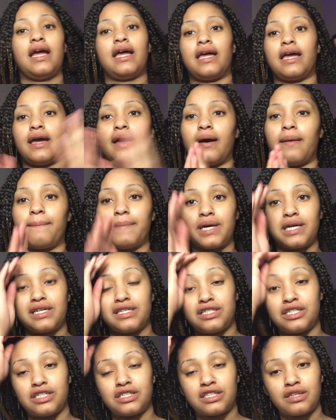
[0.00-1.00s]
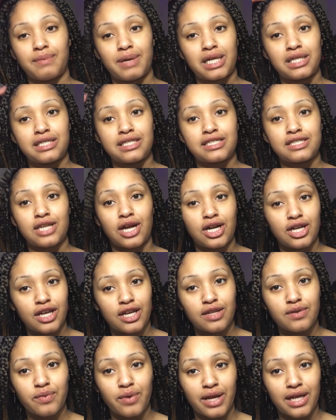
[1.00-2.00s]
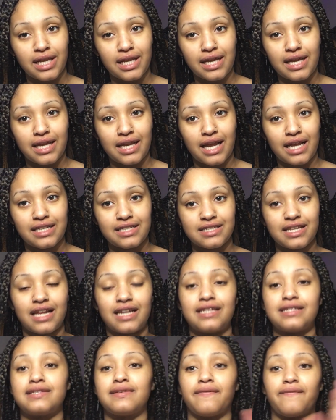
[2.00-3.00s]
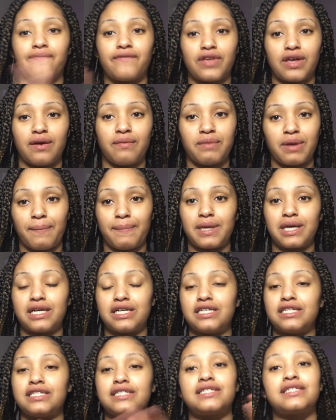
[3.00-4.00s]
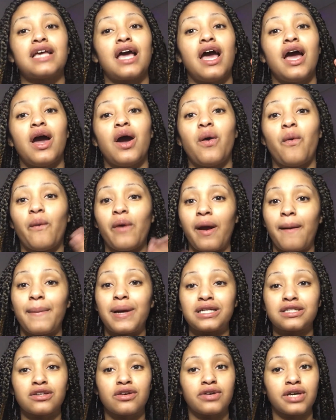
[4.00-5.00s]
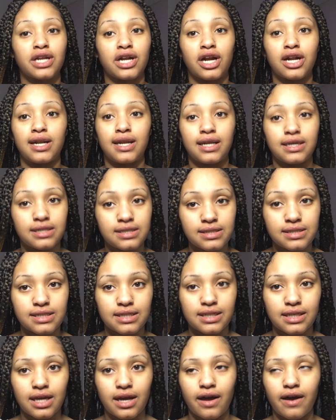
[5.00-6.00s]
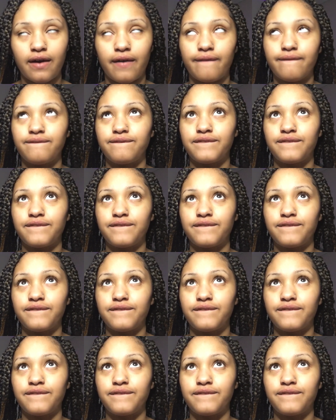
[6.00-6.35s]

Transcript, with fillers: am just about to start getting ready, and I decided to film it because we're about to go get our nails done, y'all.